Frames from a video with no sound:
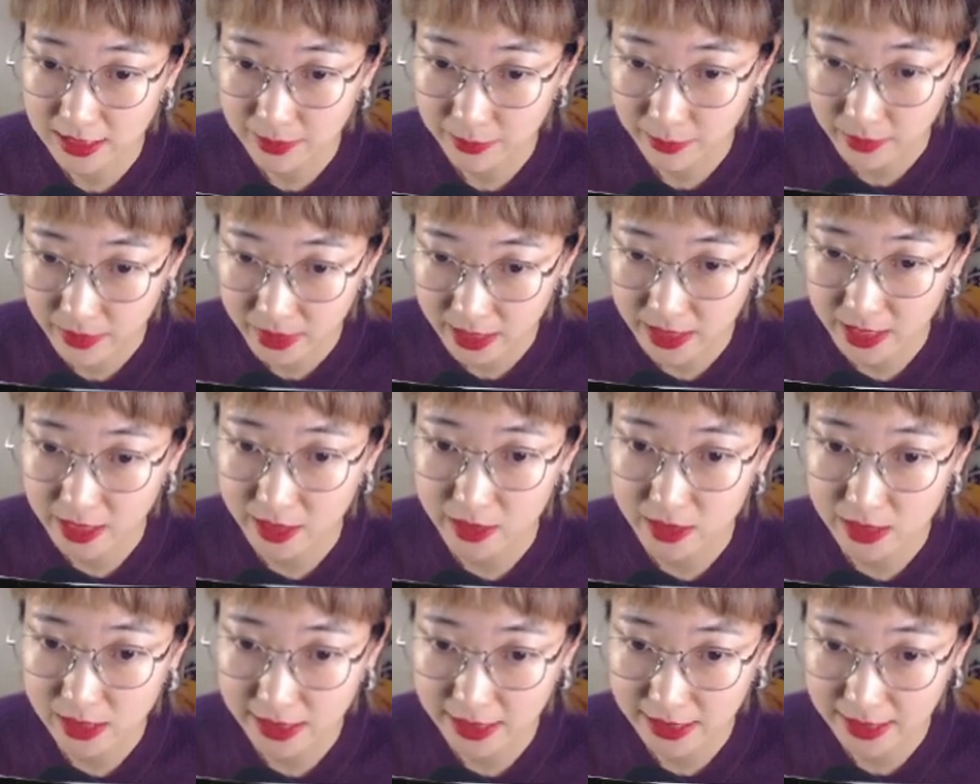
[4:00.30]

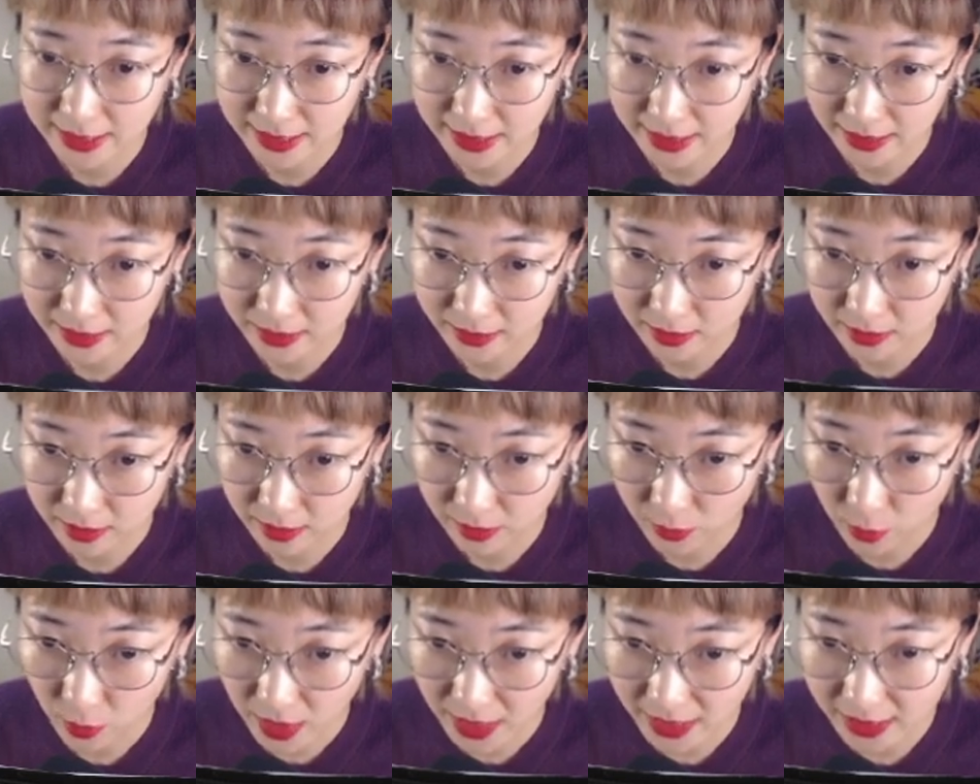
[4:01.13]
immediately kick
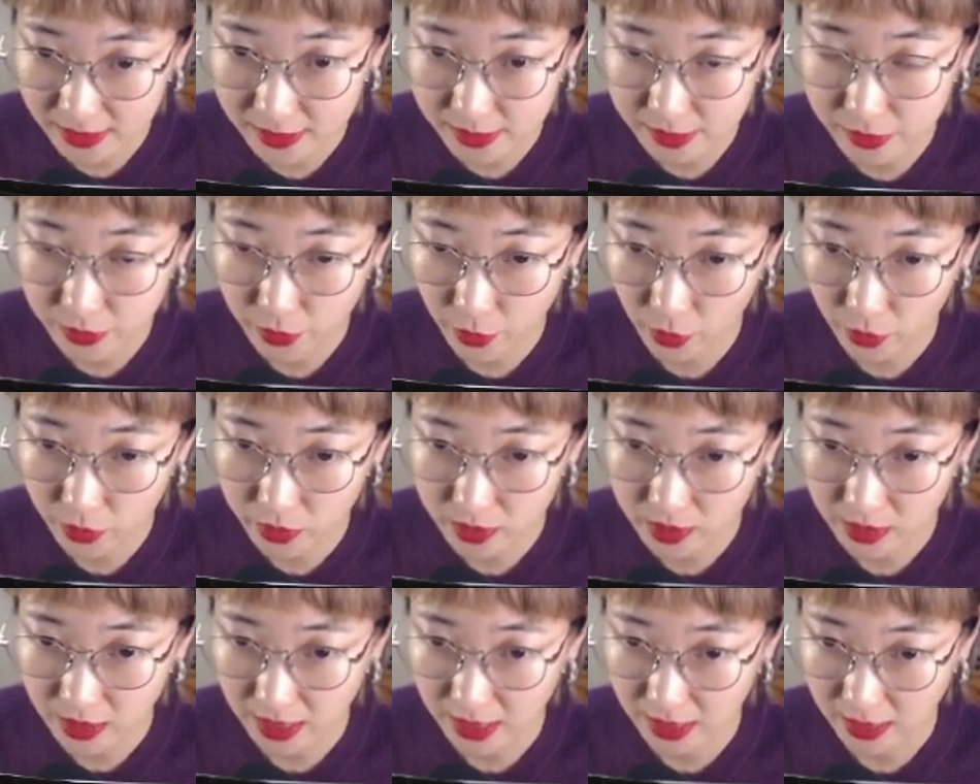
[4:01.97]
the white
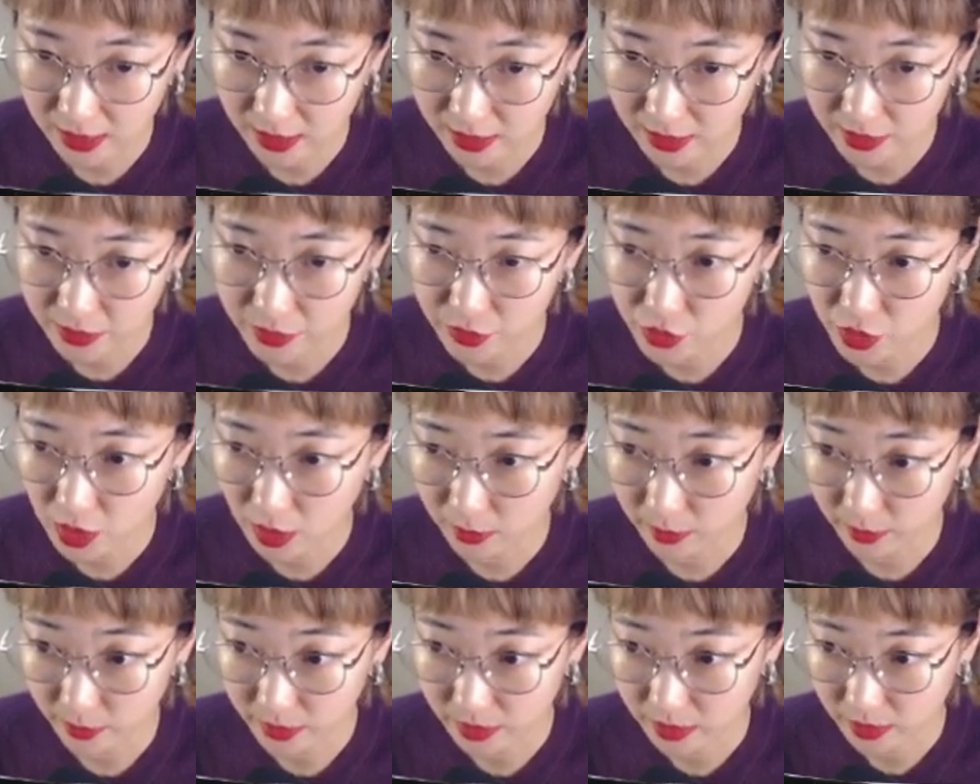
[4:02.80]
stone and
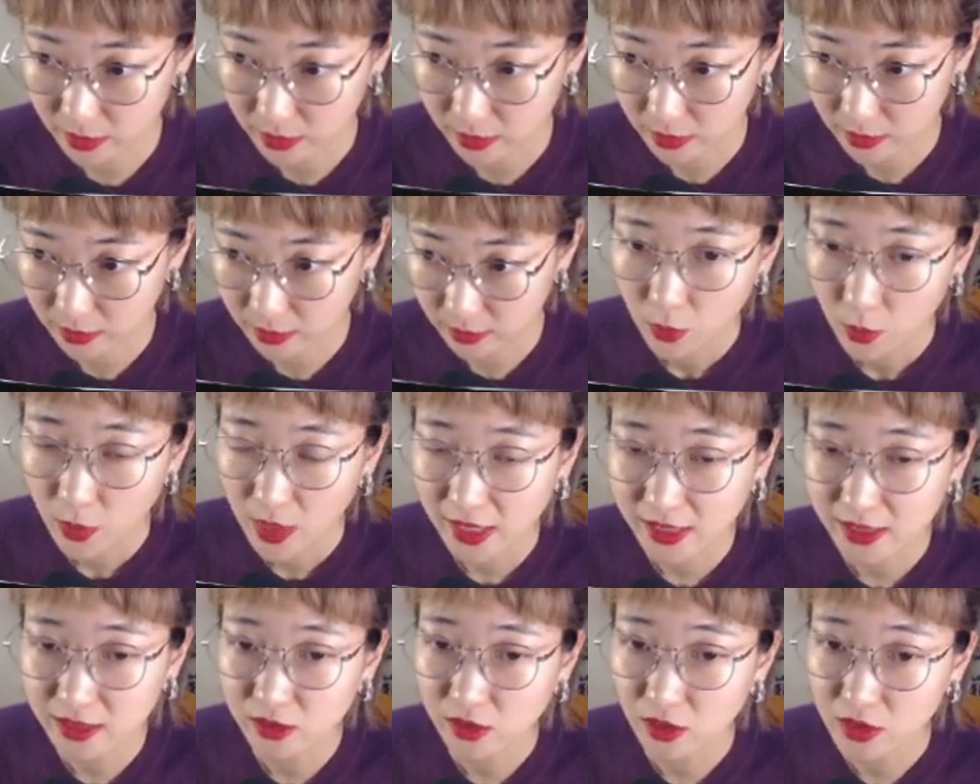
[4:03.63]
jump.
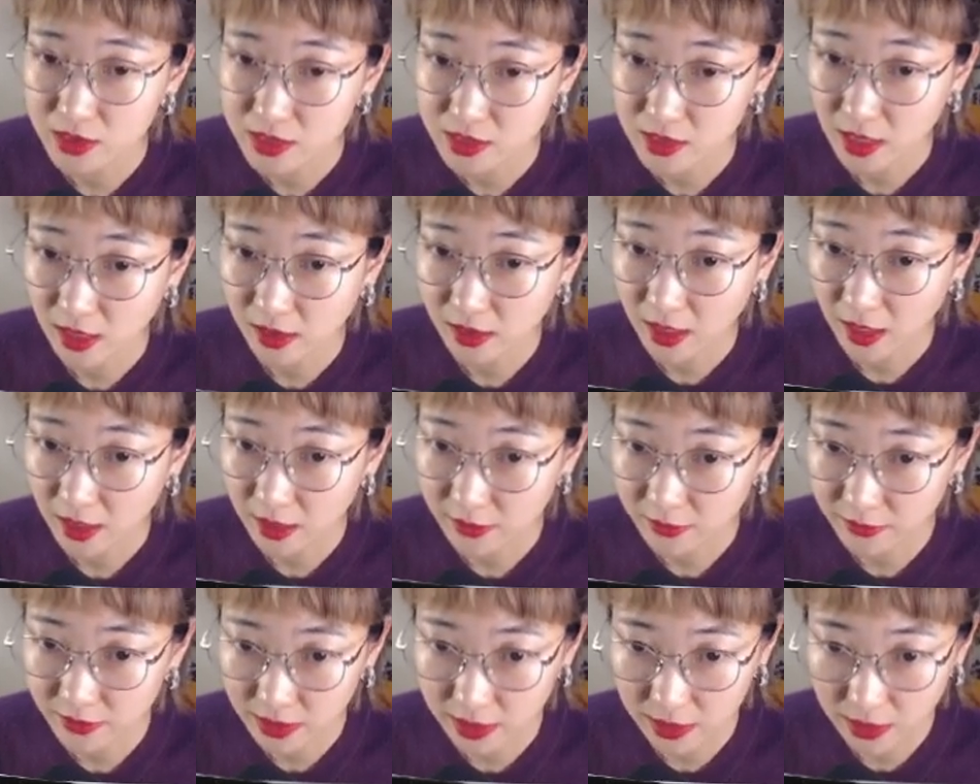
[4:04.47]
White does not
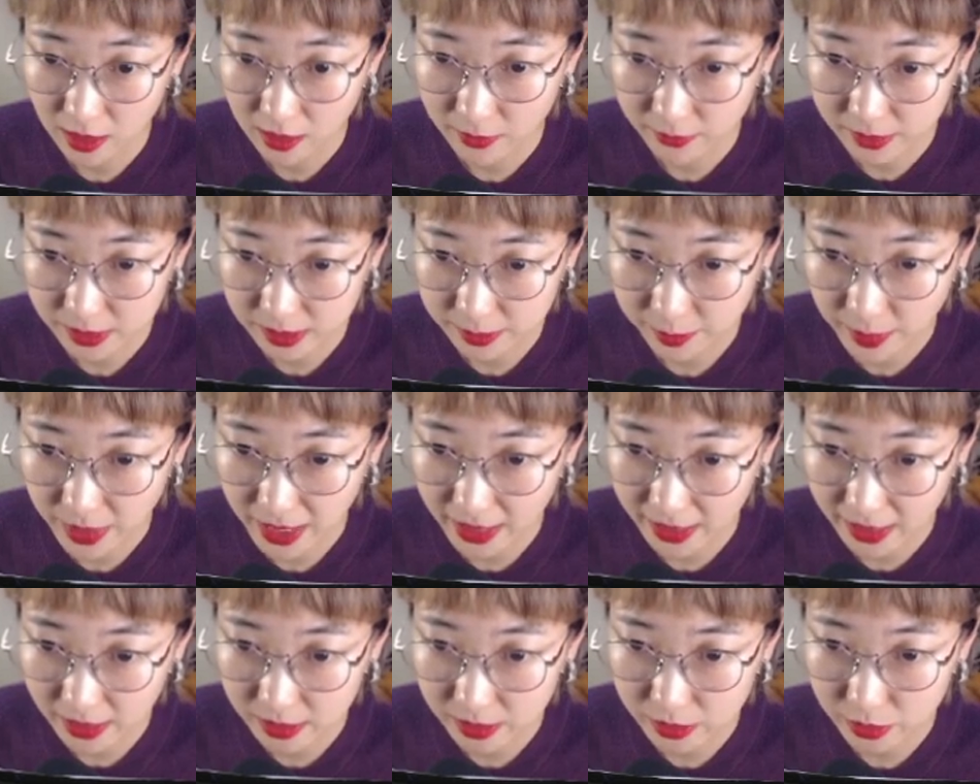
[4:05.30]
have enough
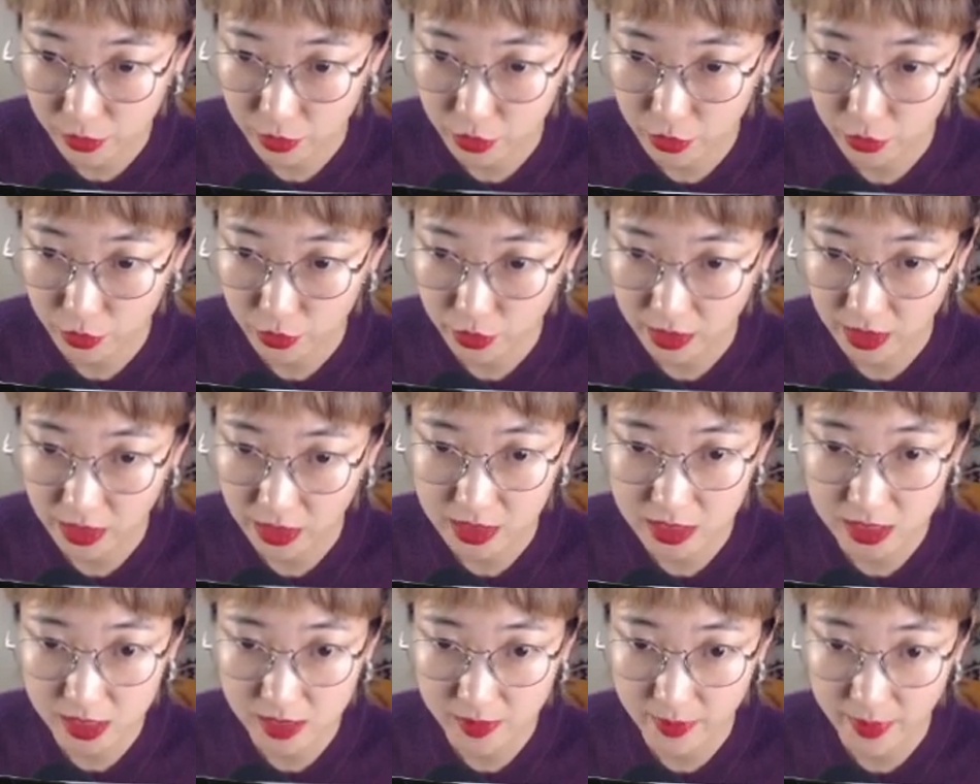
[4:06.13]
space to
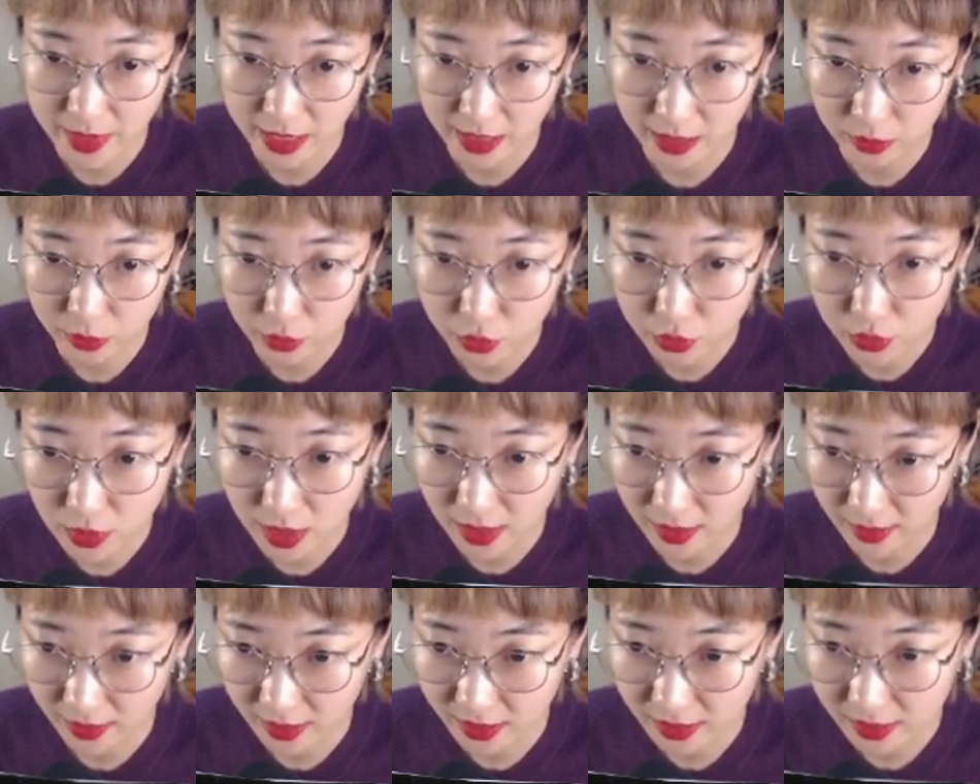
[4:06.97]
easily make 2
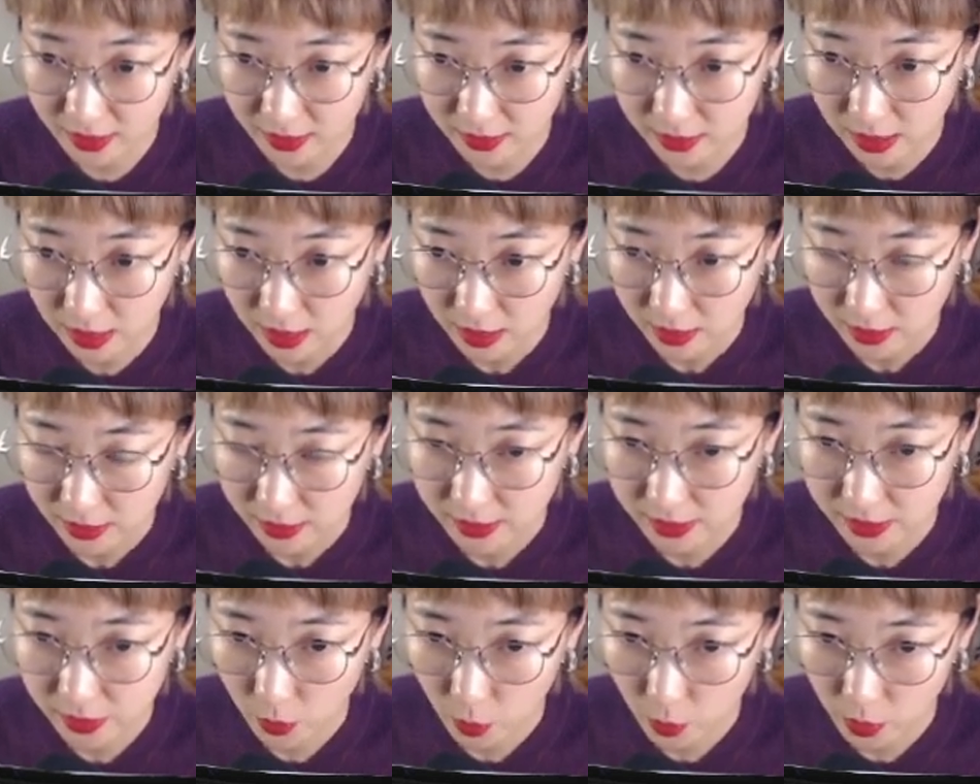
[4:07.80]
eyes,
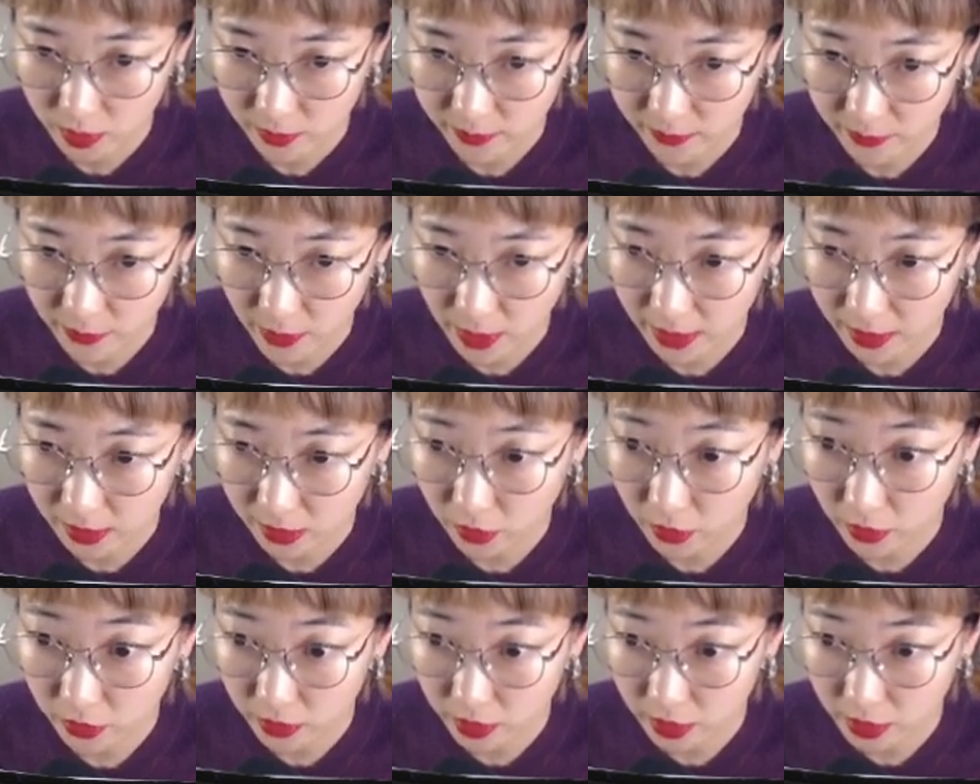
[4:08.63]
so if White
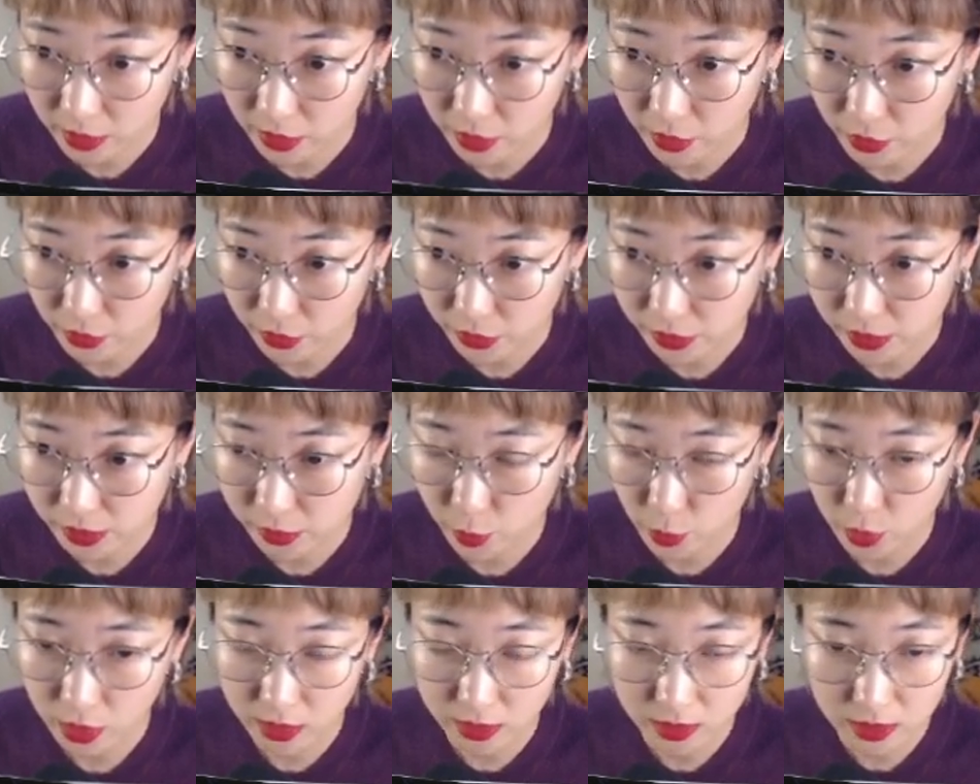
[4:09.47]
continues
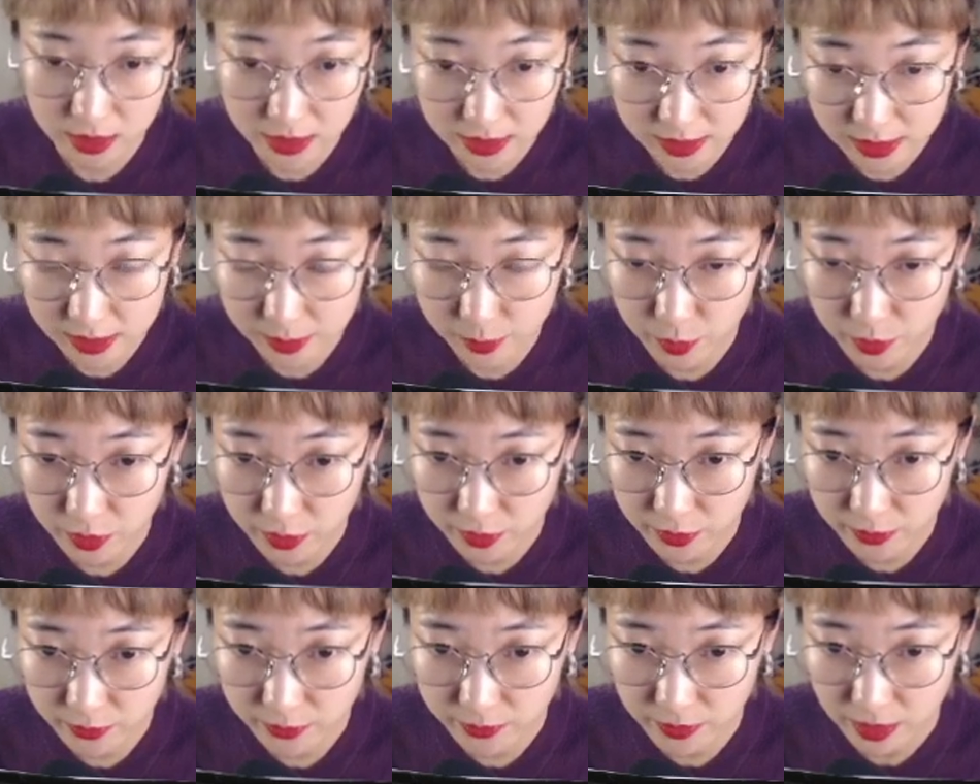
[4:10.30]
with this
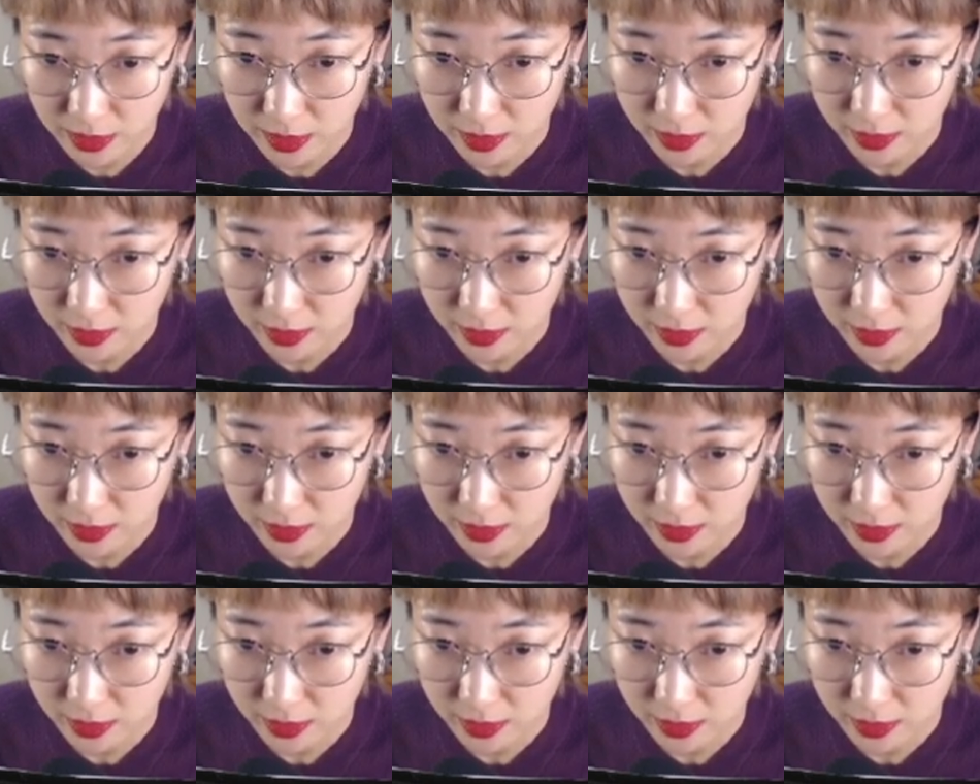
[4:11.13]
move,